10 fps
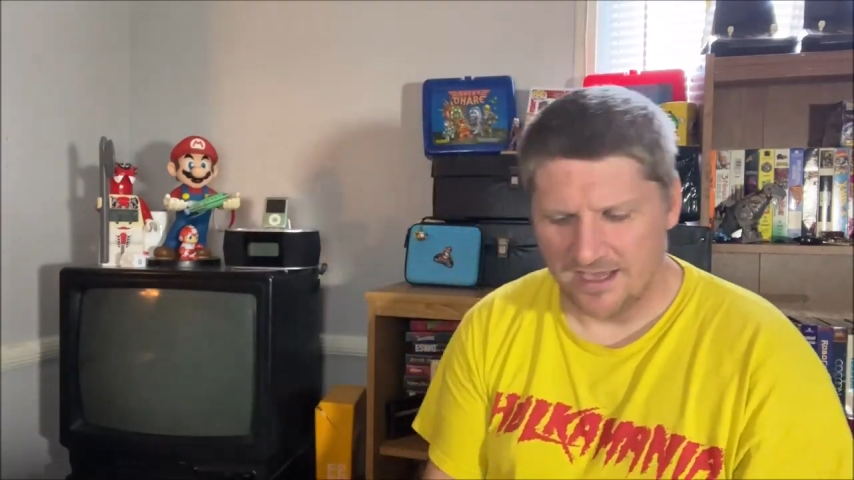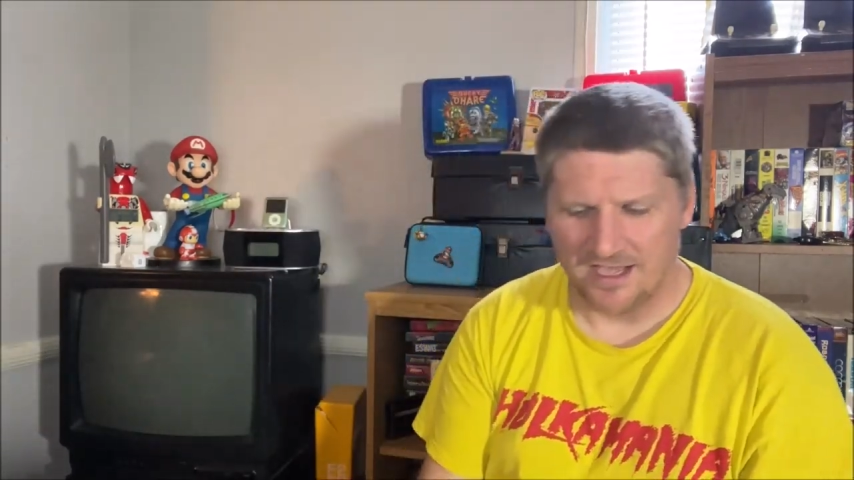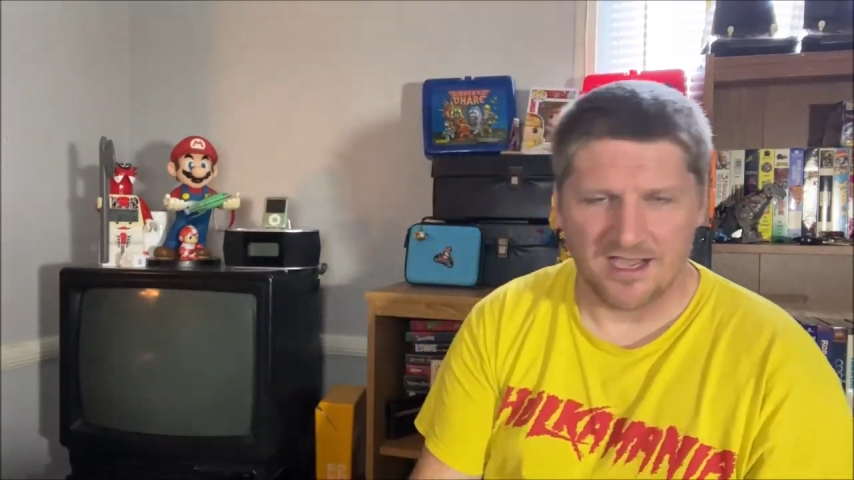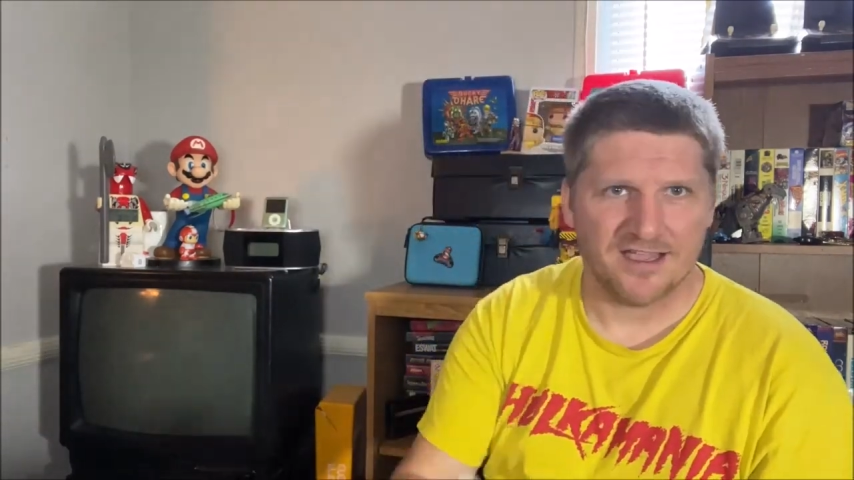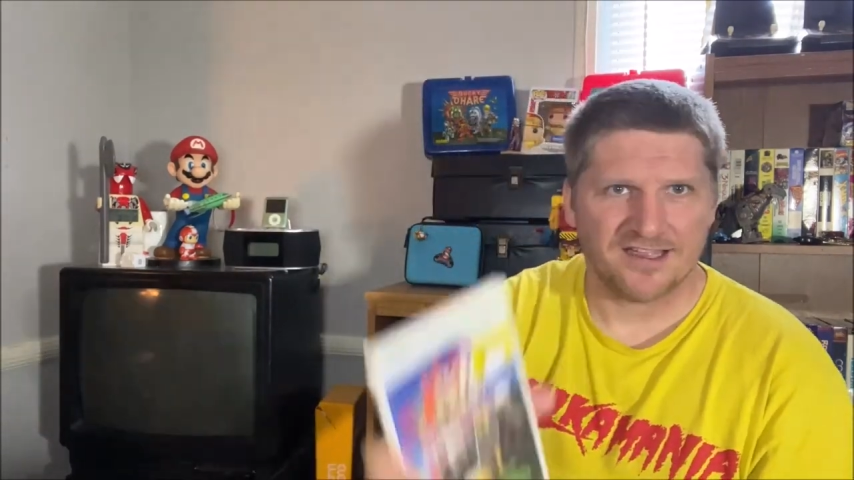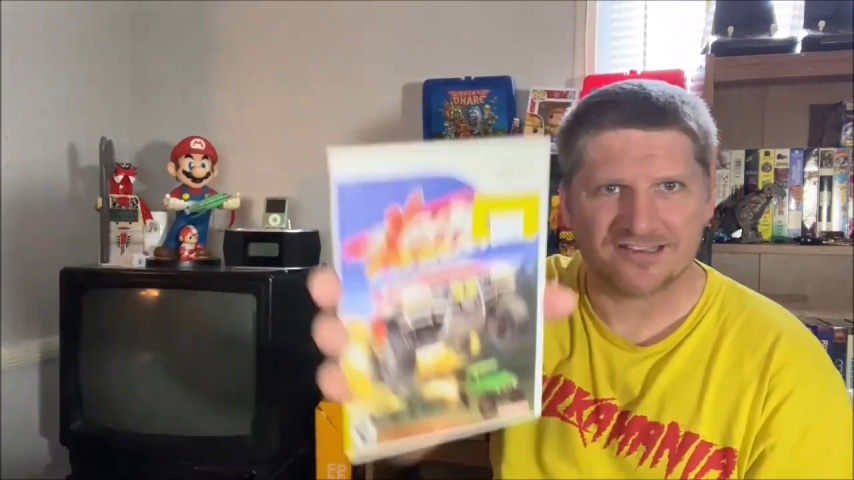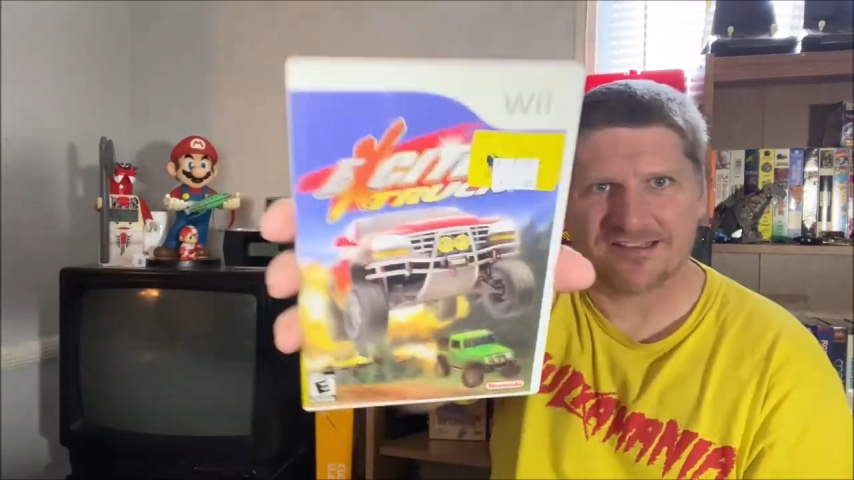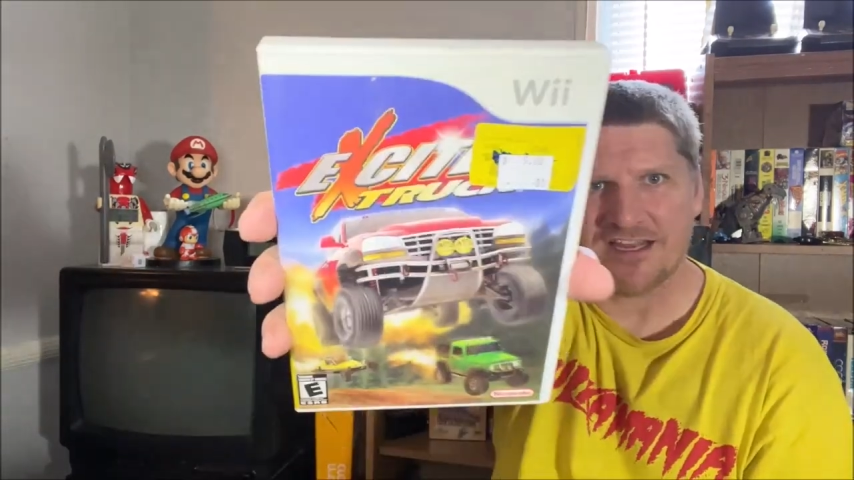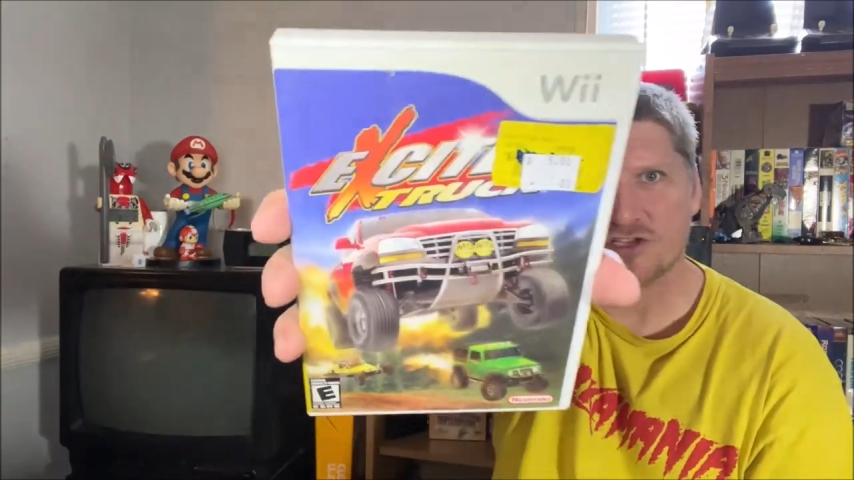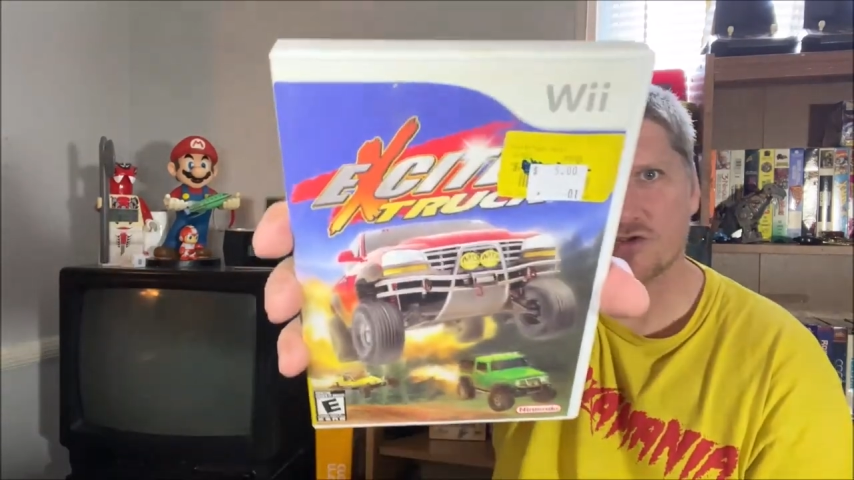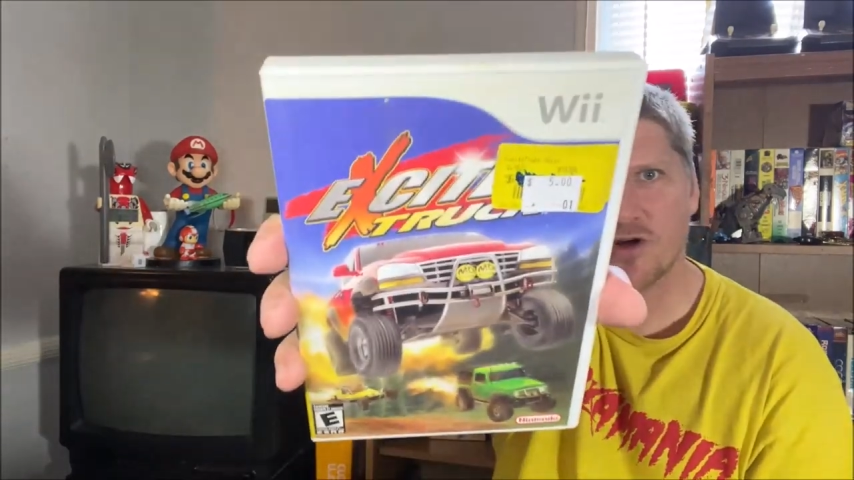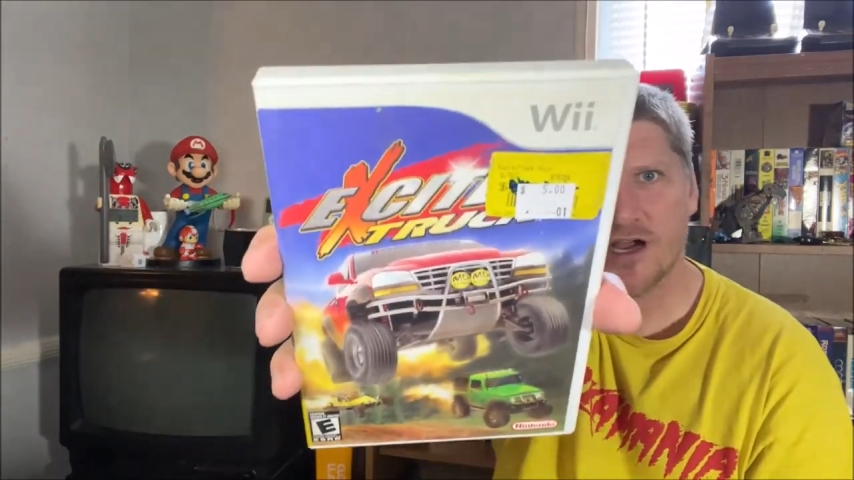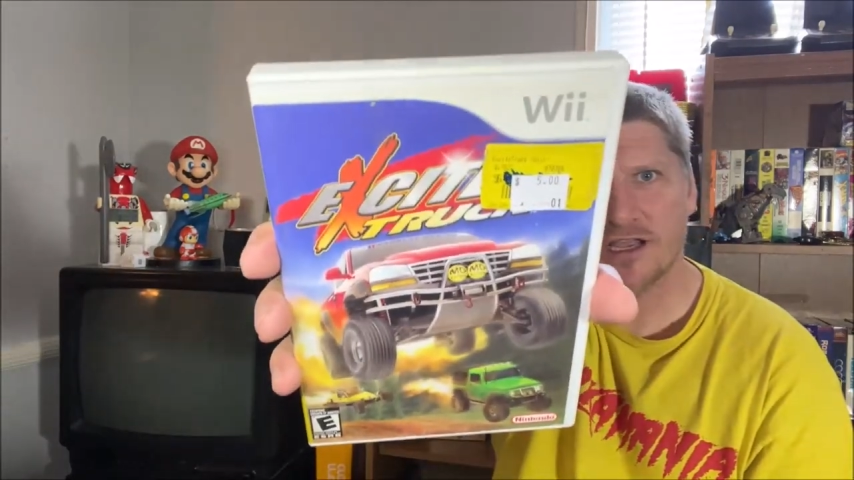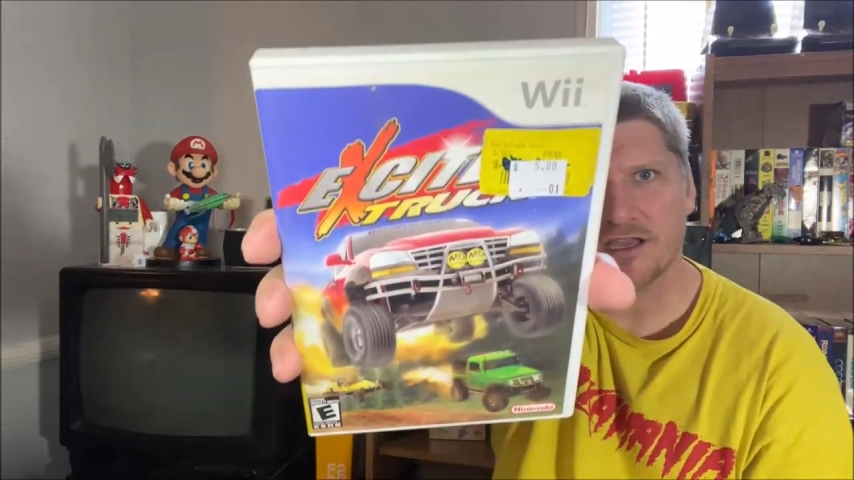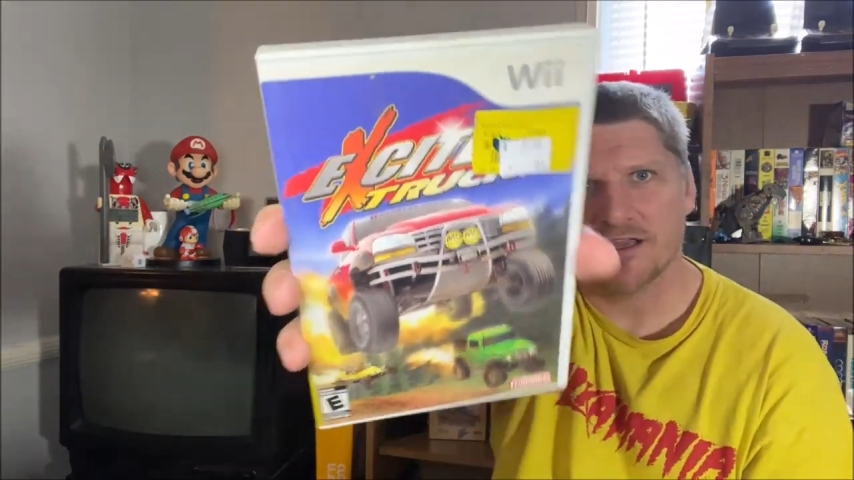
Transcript: Uh, Excite Truck,